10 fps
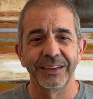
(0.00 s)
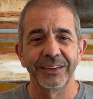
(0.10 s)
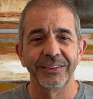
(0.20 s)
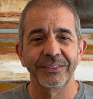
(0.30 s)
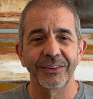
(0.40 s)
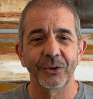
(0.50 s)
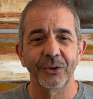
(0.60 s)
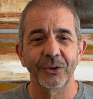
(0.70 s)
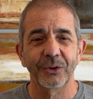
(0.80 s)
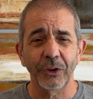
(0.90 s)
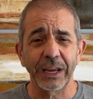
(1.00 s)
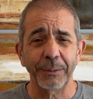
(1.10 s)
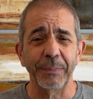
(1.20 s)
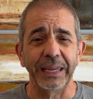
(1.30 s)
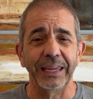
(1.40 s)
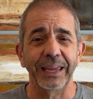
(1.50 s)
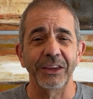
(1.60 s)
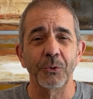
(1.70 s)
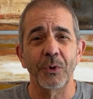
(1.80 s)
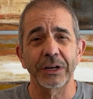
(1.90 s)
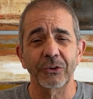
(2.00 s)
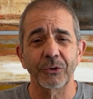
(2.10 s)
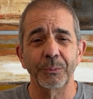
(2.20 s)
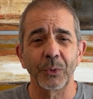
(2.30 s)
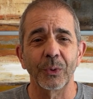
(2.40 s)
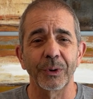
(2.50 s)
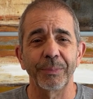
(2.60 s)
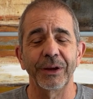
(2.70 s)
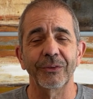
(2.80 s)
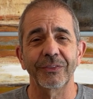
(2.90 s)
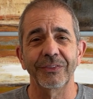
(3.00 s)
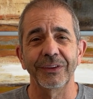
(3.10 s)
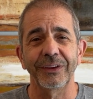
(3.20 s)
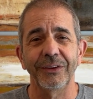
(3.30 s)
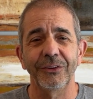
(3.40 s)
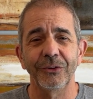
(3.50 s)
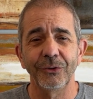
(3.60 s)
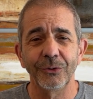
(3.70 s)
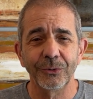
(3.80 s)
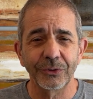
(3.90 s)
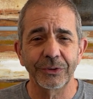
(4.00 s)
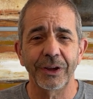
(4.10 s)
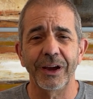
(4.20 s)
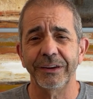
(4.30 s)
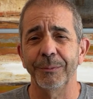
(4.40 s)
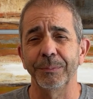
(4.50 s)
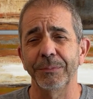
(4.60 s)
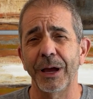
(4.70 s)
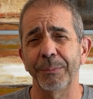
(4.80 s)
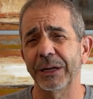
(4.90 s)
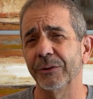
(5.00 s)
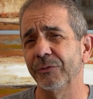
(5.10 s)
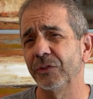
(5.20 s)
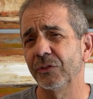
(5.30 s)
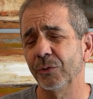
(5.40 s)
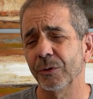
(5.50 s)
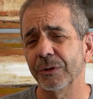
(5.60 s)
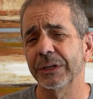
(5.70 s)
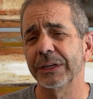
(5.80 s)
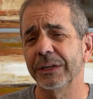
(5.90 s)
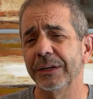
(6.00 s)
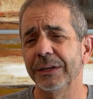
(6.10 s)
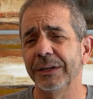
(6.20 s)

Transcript: So if you're like me and you want to learn more about the huge topic of storing